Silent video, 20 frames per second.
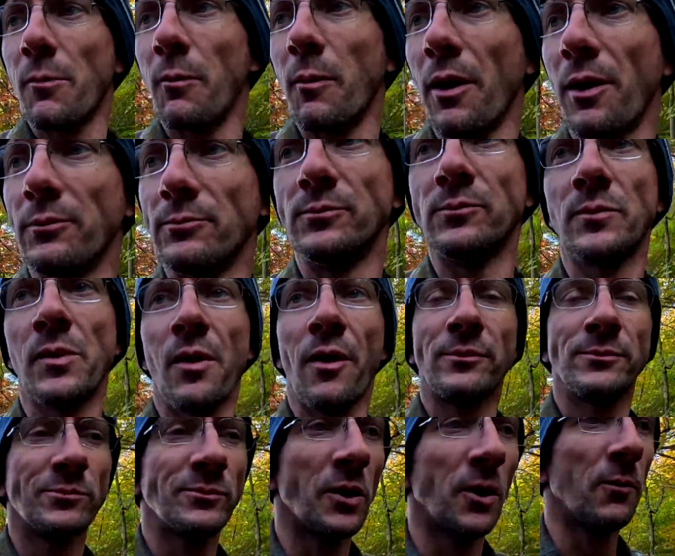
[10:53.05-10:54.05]
but
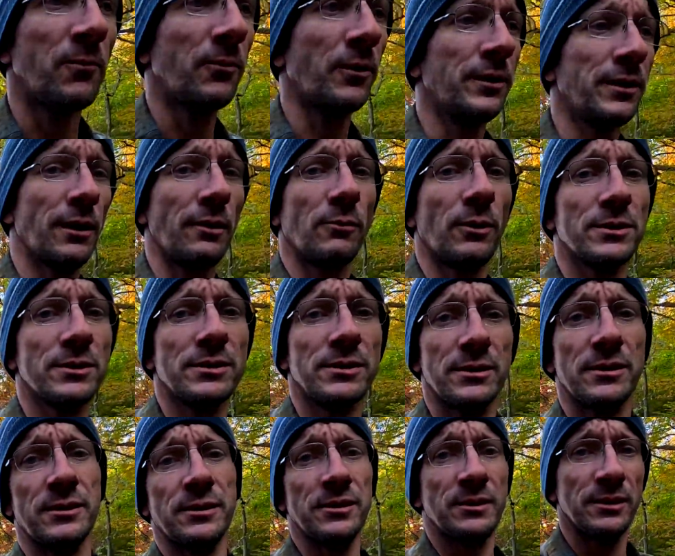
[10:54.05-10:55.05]
hopefully that
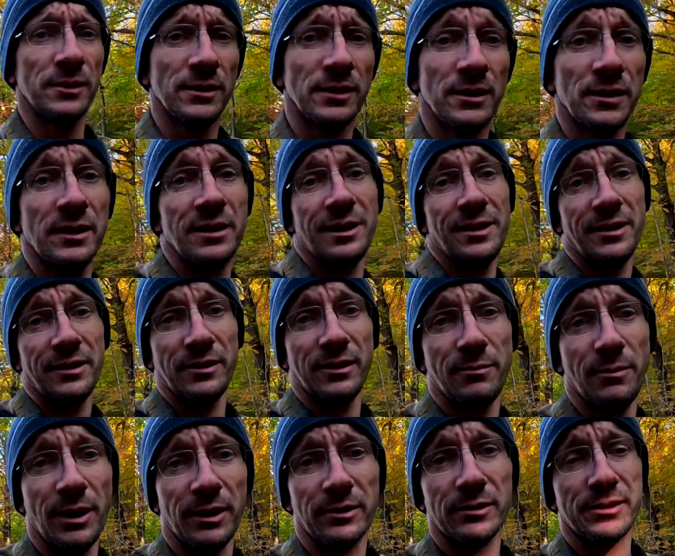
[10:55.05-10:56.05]
wasn't
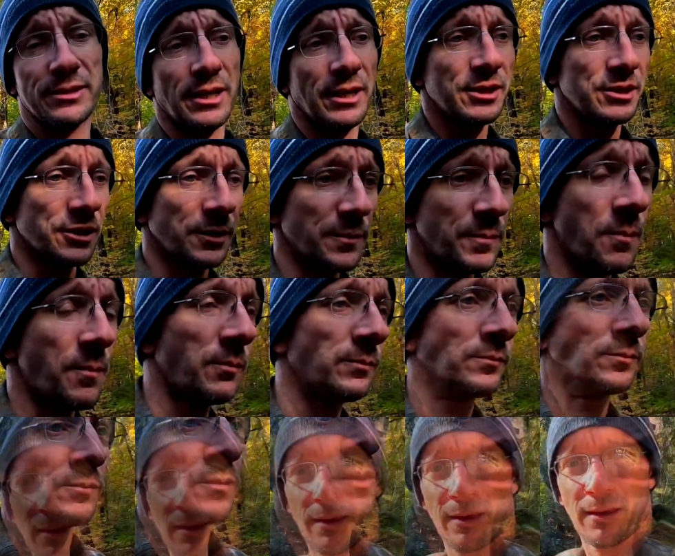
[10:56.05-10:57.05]
the better section.
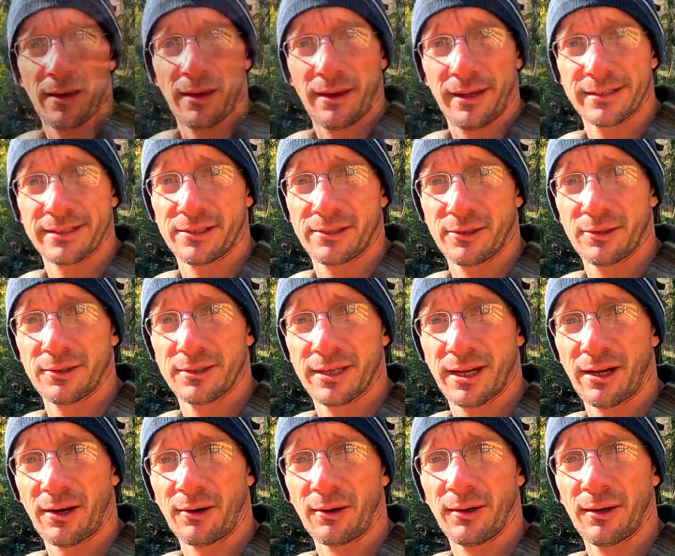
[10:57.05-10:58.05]
As it turns
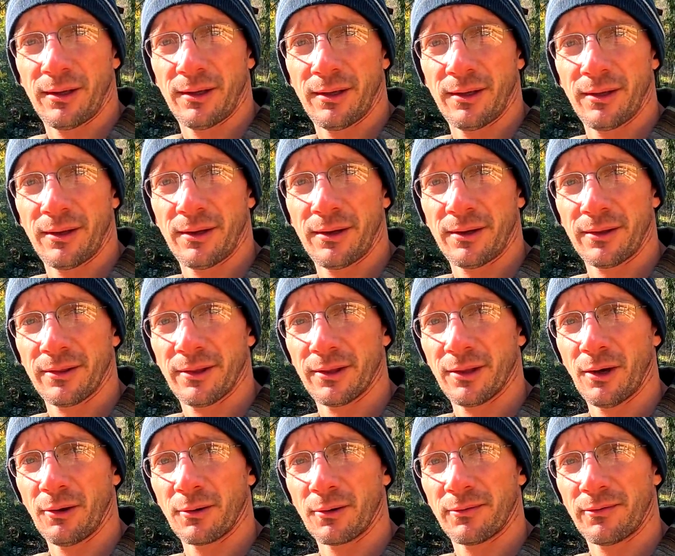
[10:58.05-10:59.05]
out, the
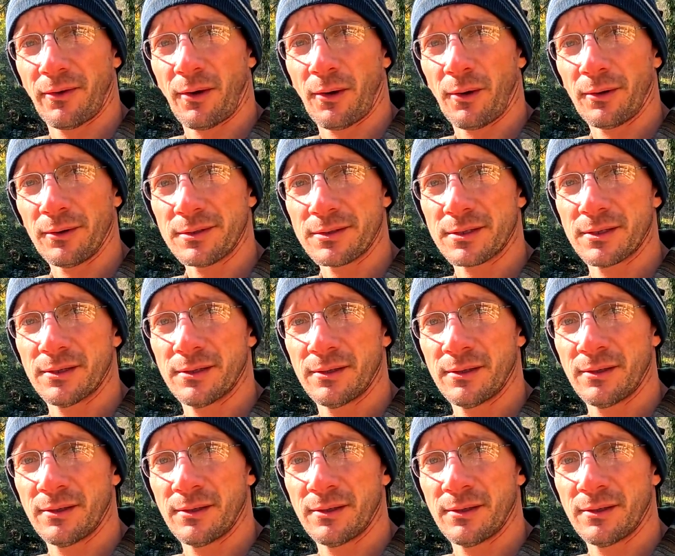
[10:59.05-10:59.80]
lower falls